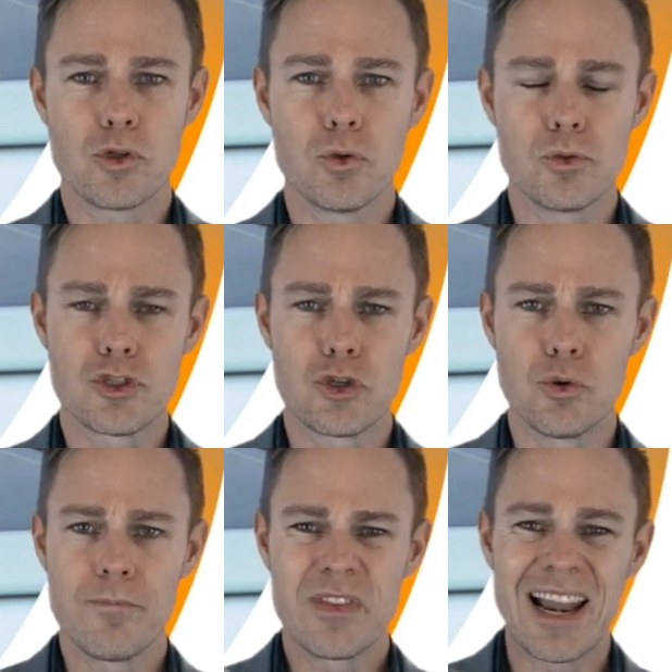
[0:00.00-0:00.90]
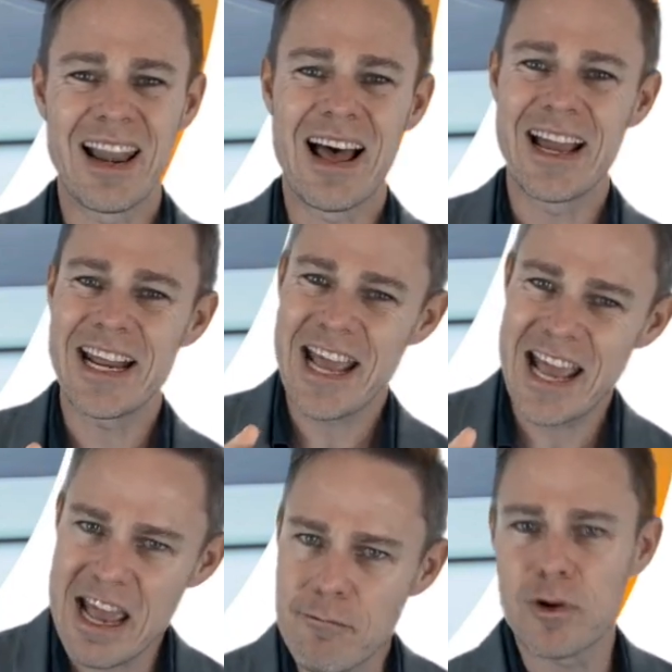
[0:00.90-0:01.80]
tools to align
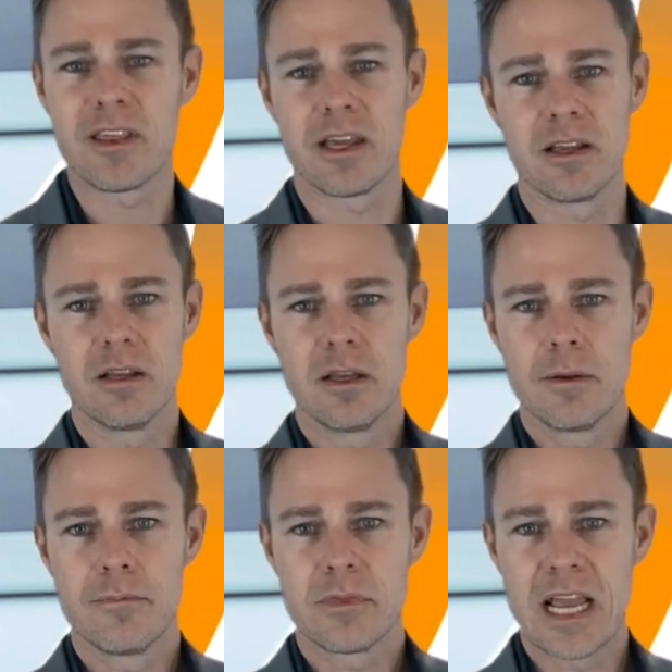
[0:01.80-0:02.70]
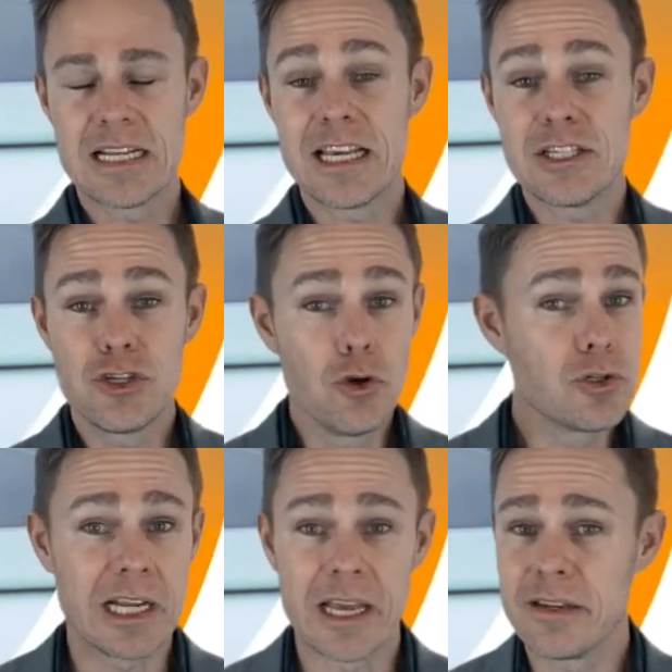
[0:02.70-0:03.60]
everything, as there's
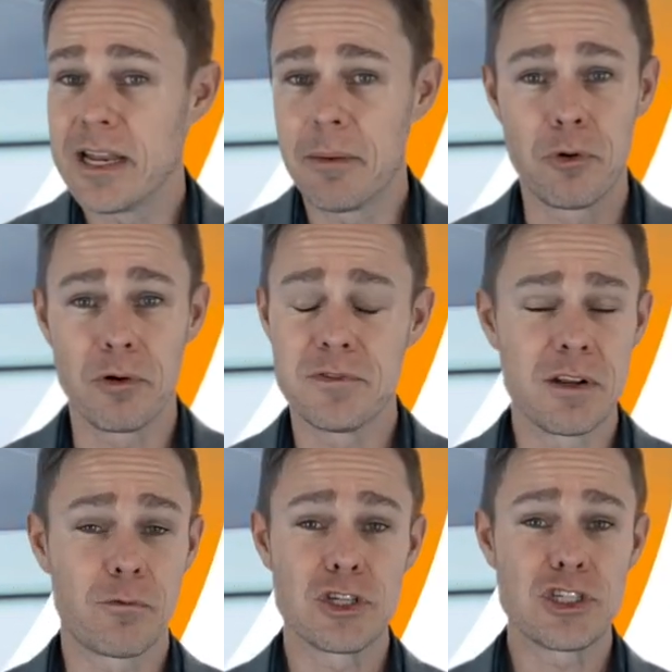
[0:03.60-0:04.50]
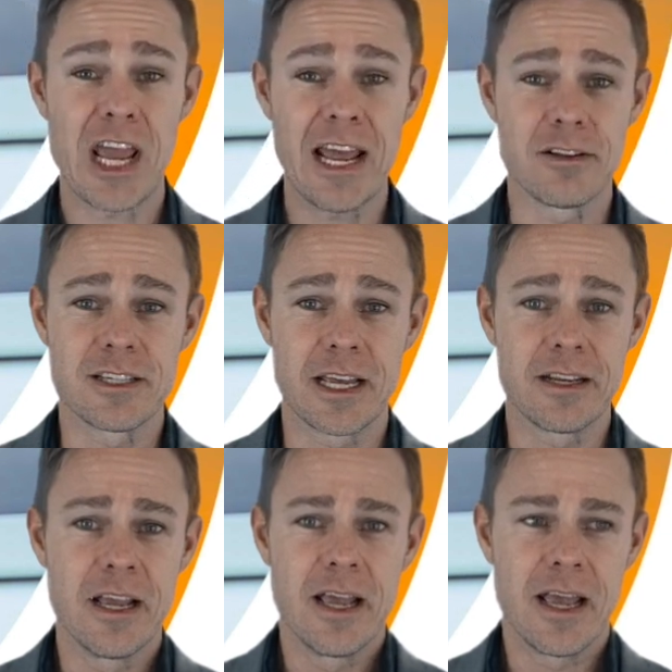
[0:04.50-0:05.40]
usually a number of different channels and
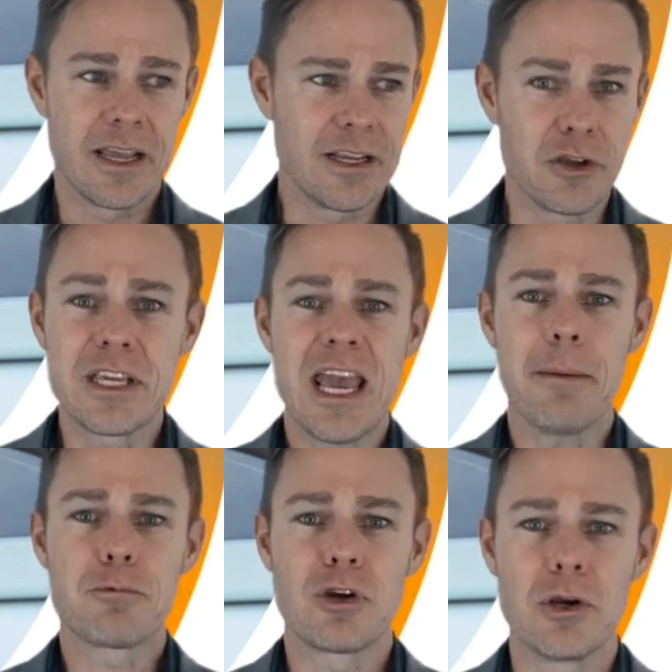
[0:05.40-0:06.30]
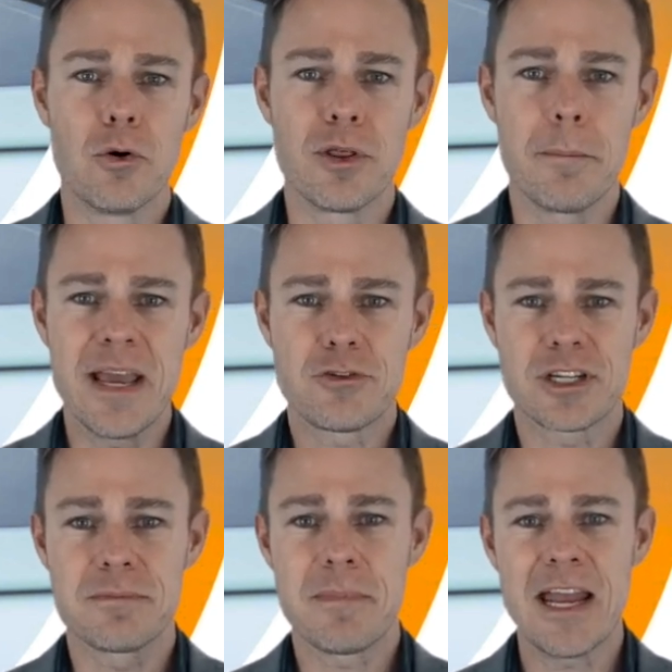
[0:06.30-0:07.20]
you know, capturing all the
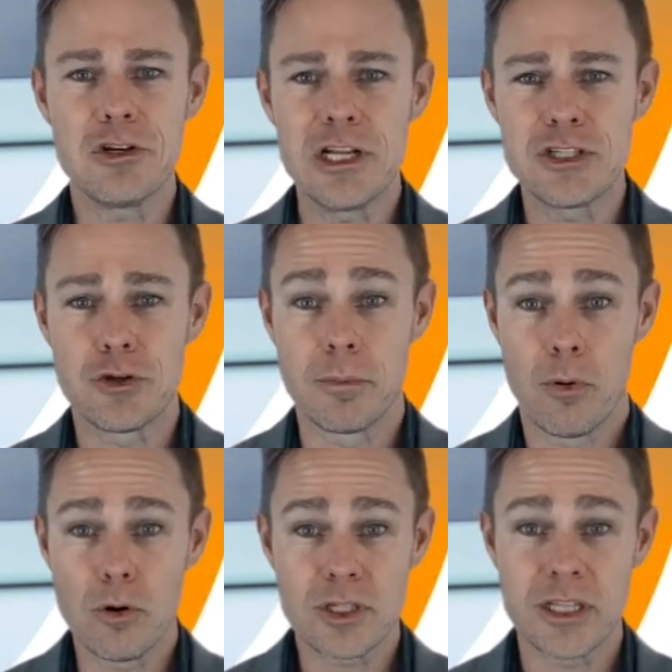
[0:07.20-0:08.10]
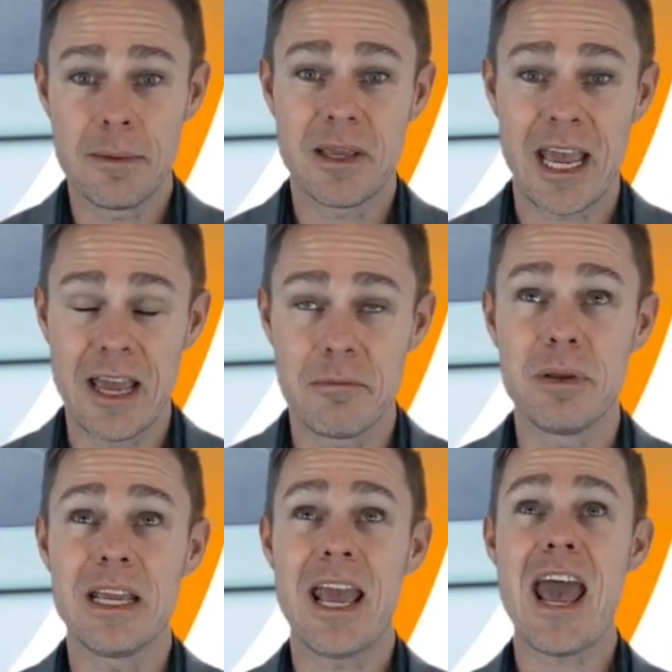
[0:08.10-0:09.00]
metrics manually to report on them can
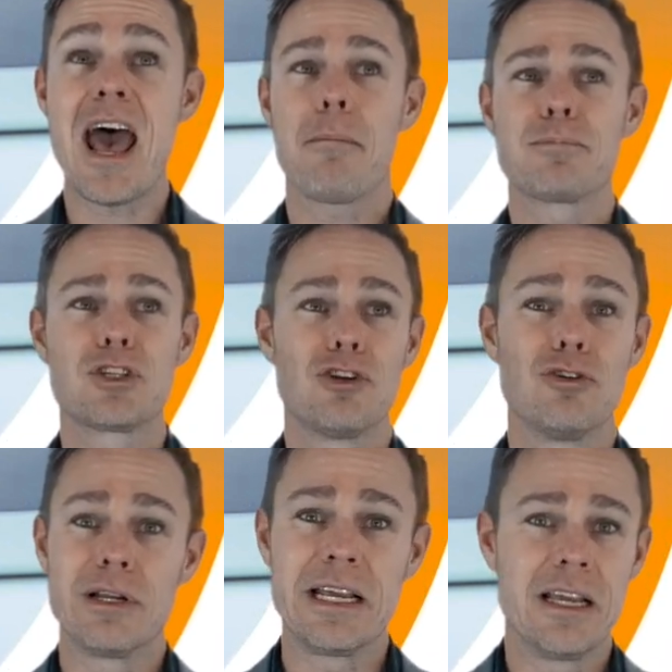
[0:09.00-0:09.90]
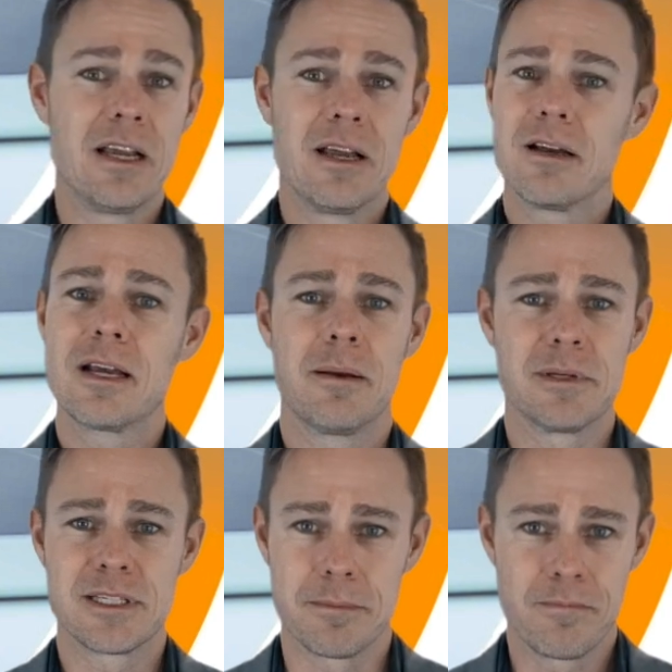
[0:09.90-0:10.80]
be absolutely
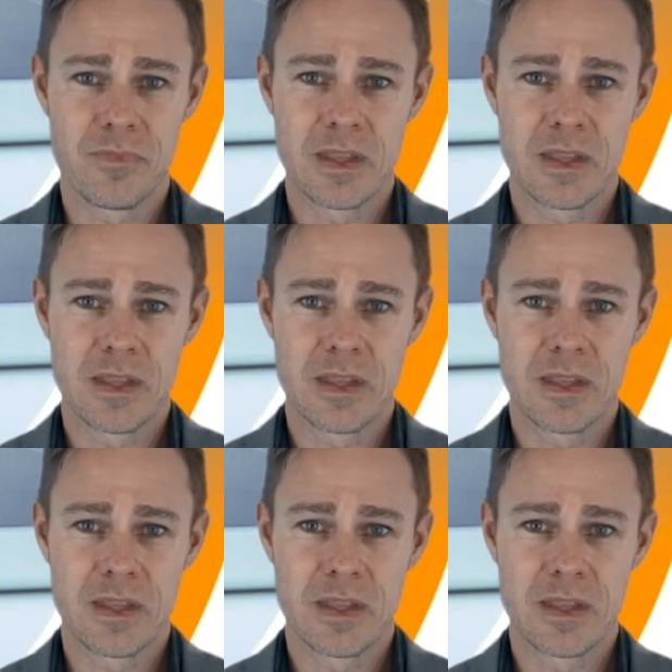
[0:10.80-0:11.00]
cumbersome.